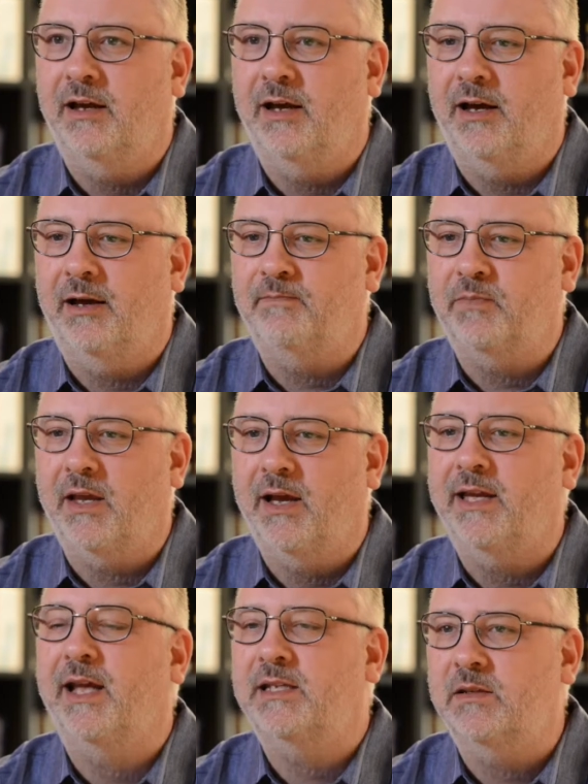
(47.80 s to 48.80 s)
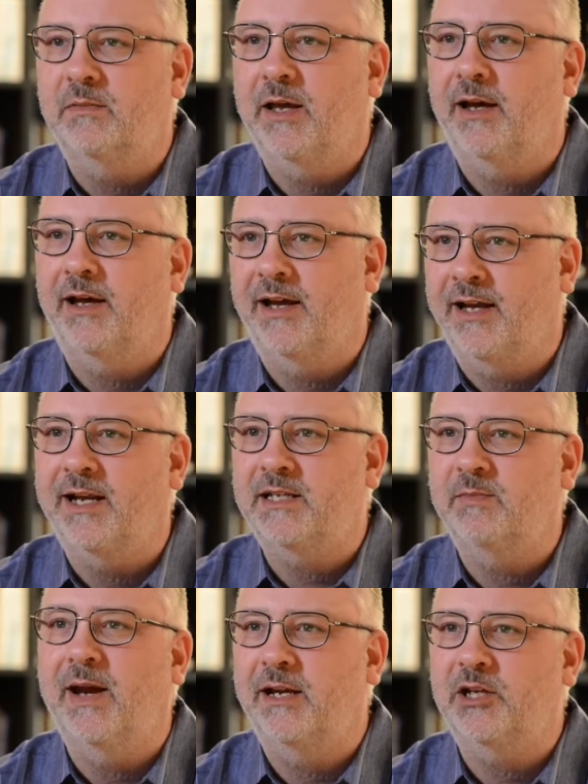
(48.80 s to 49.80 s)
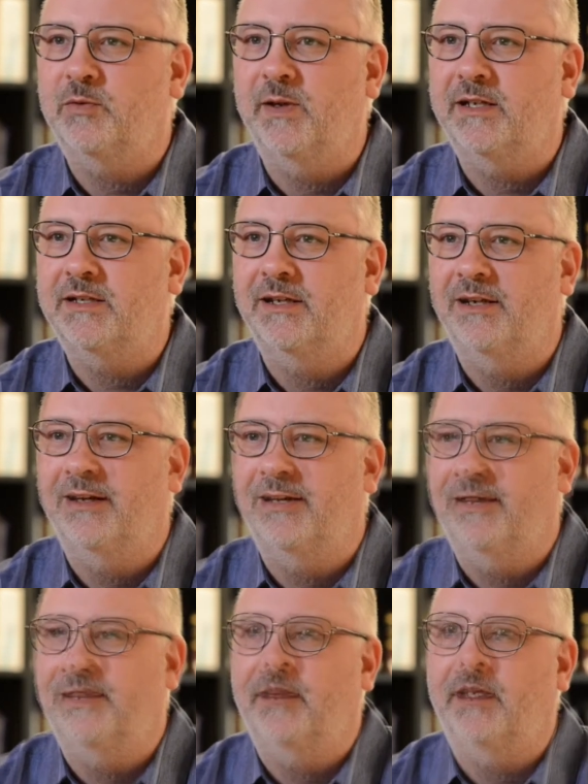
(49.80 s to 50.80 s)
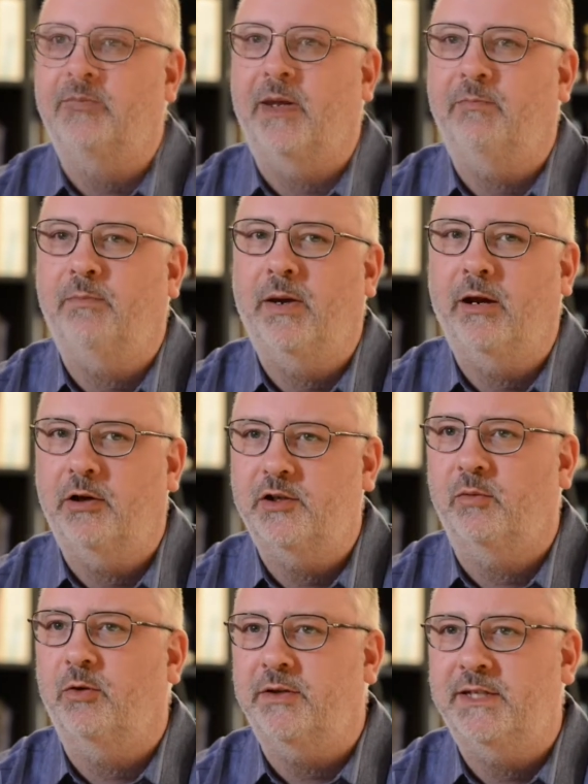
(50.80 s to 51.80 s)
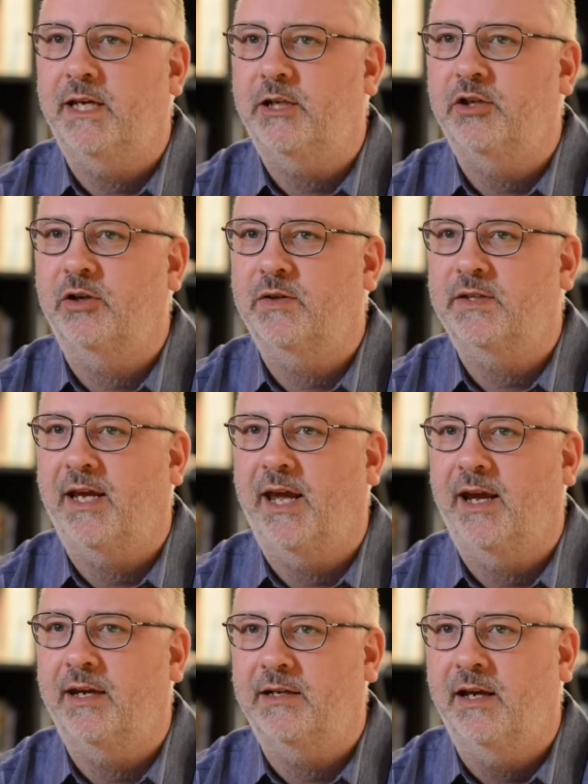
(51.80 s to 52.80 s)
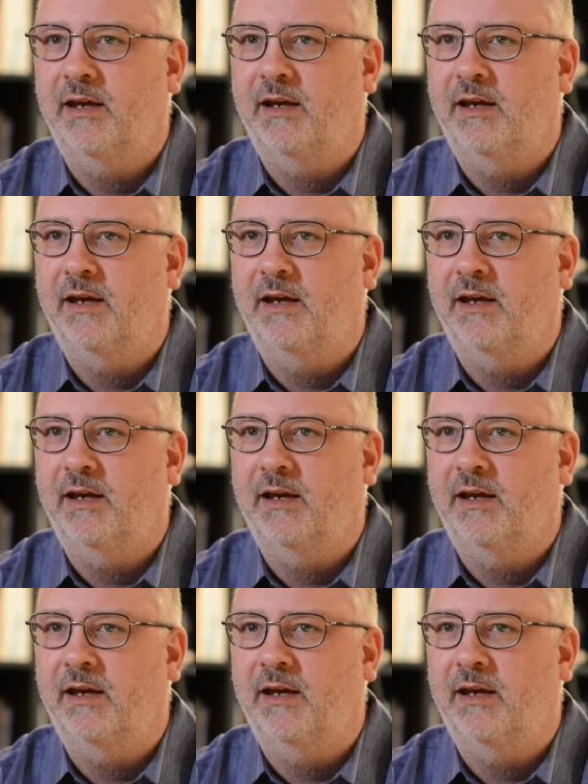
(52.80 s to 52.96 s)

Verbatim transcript: against management. A couple of different things. My parents are both teachers, and